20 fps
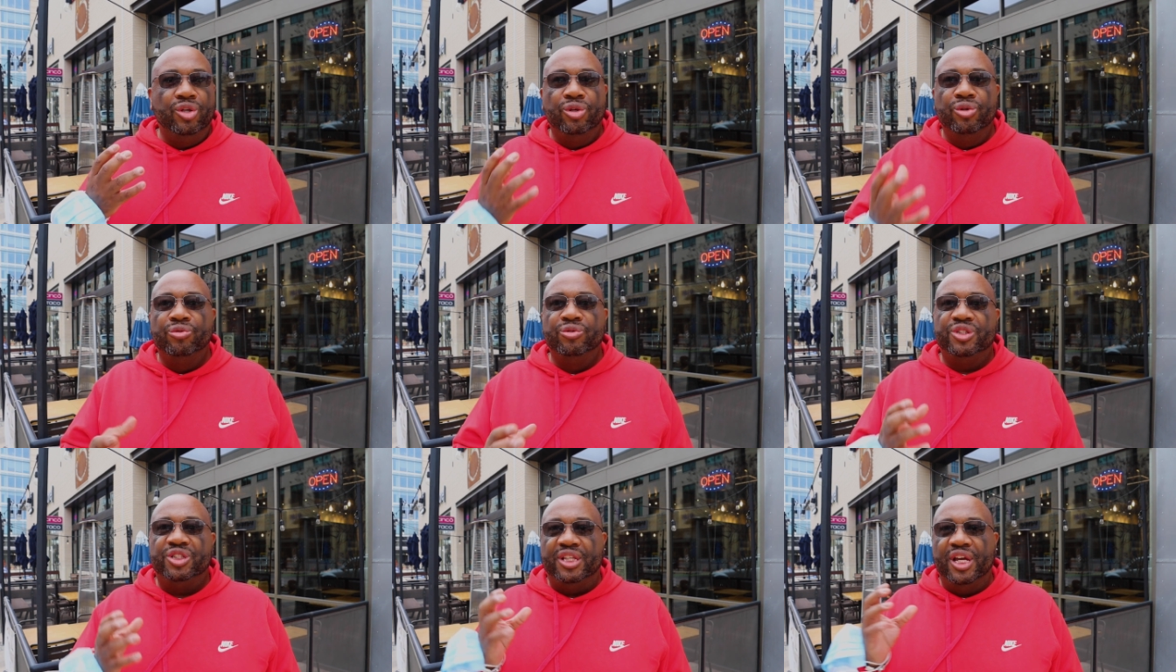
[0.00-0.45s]

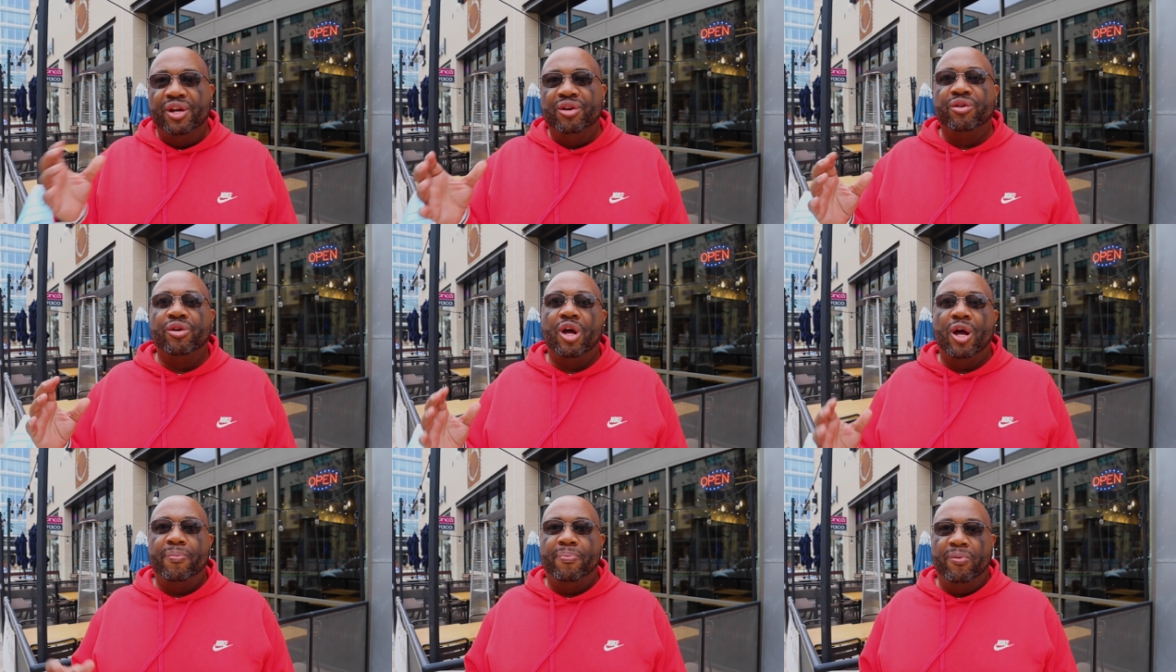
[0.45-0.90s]
use
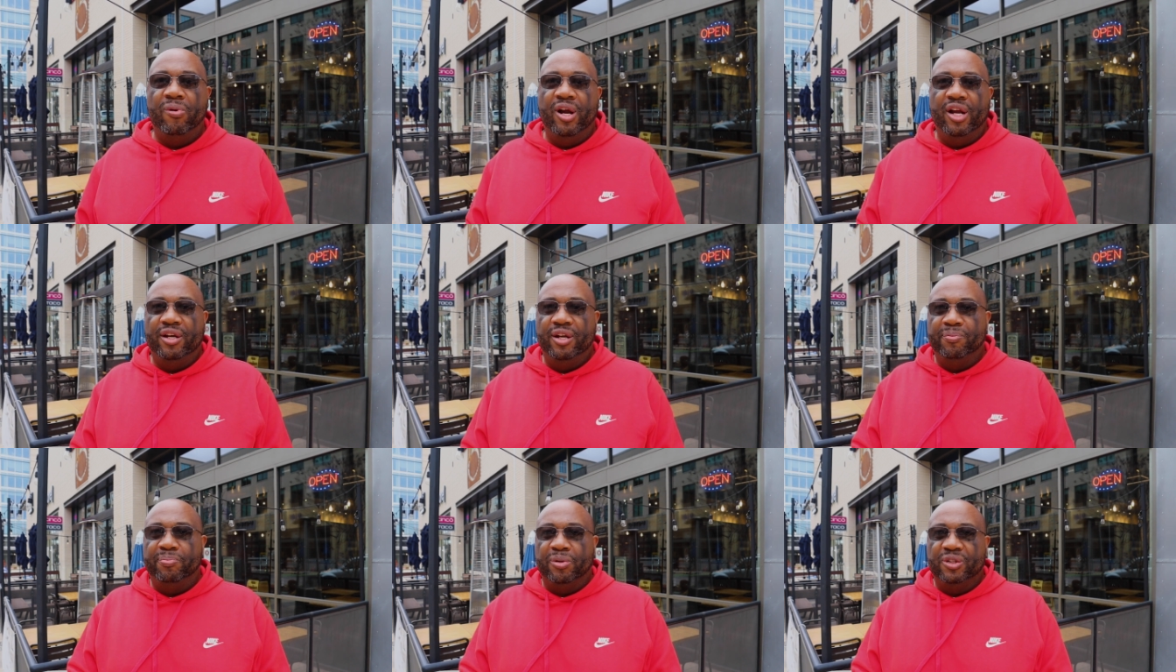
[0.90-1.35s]
standard
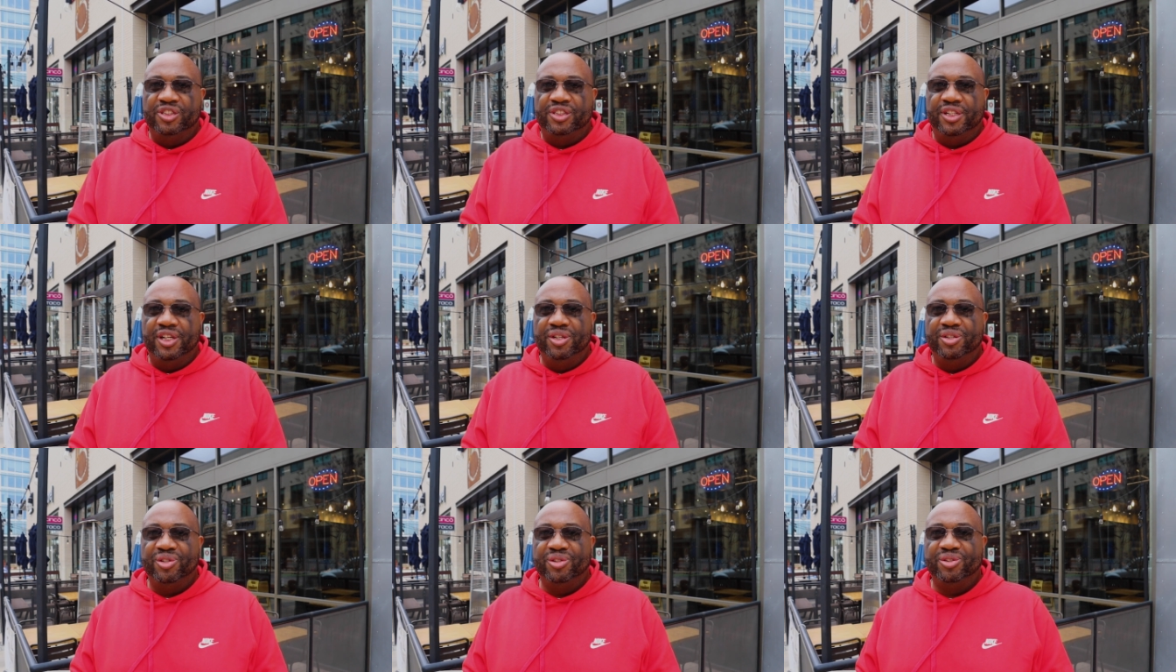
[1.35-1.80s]
operating
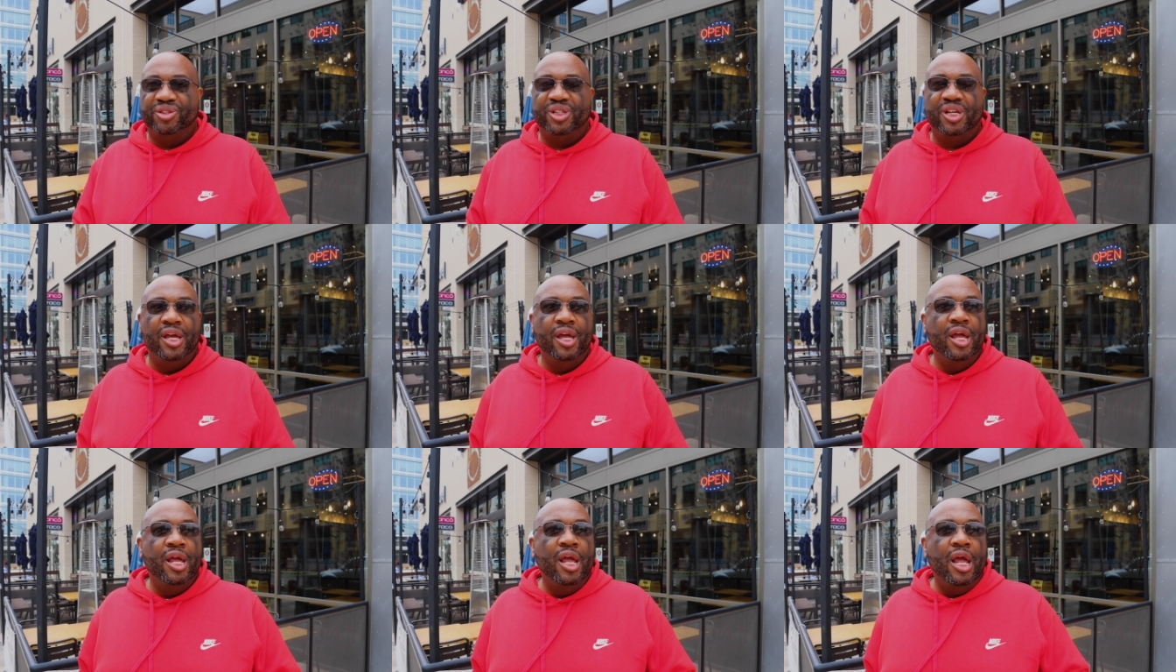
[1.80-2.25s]

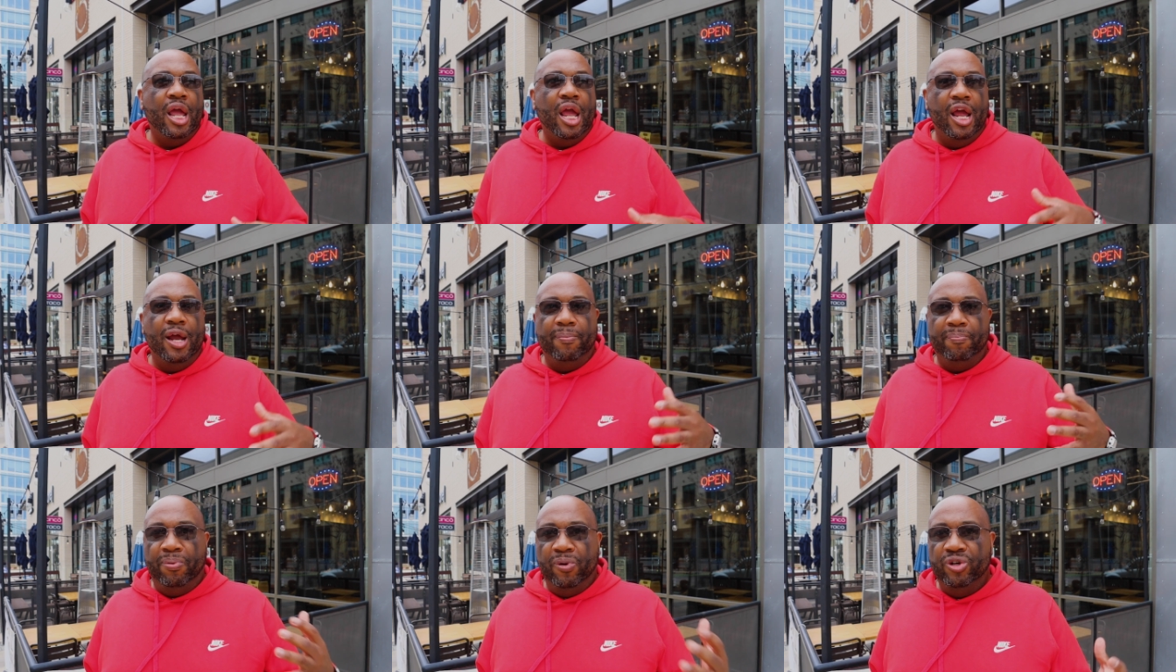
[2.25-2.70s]
procedures
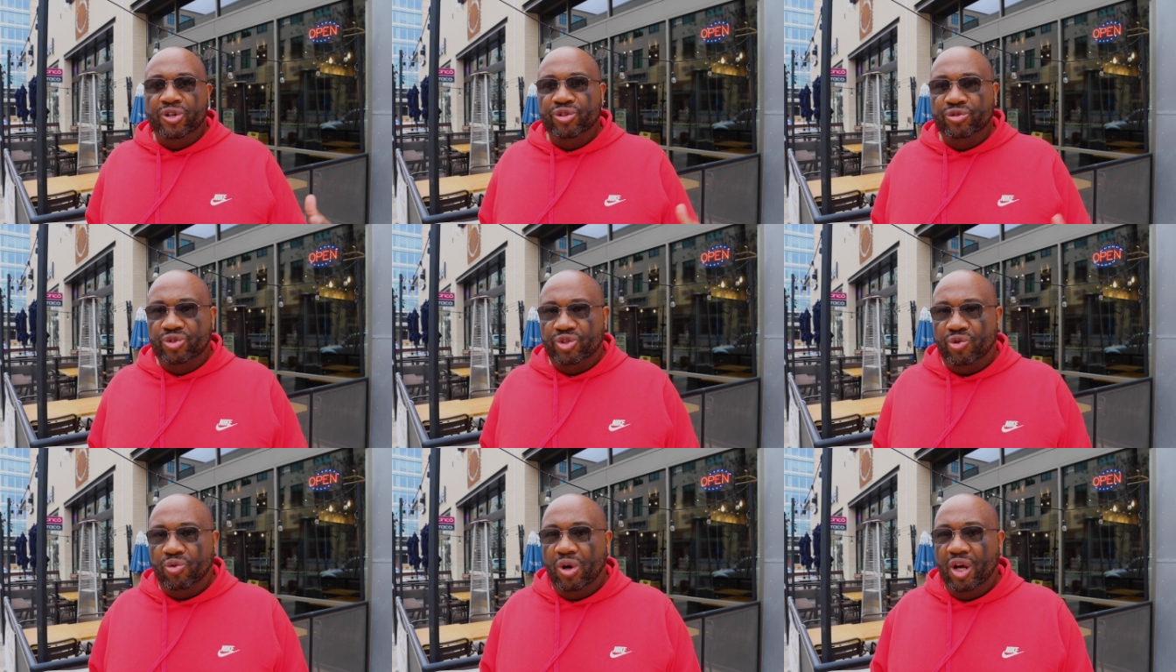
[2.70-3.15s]
and
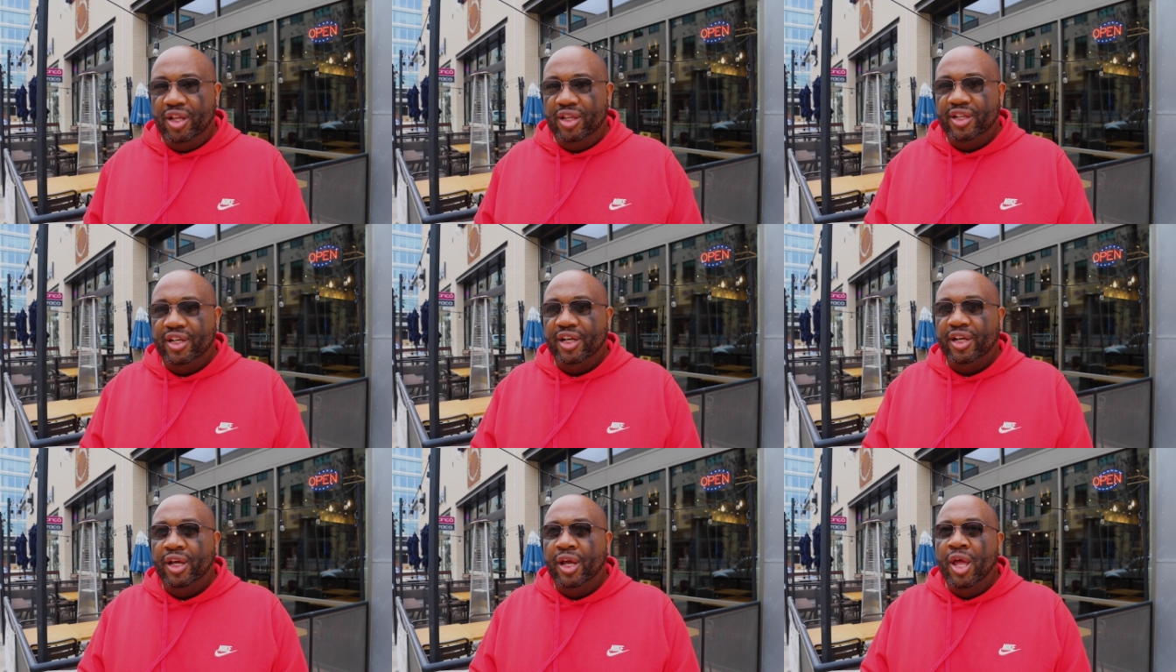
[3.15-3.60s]
produce
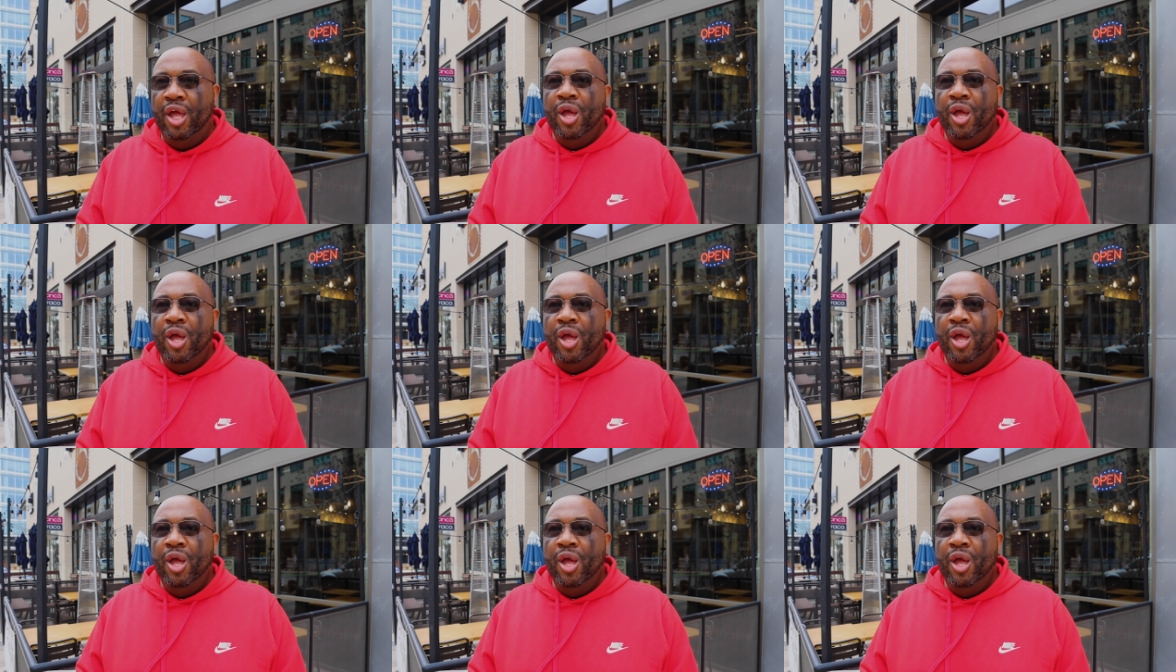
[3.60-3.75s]
quality.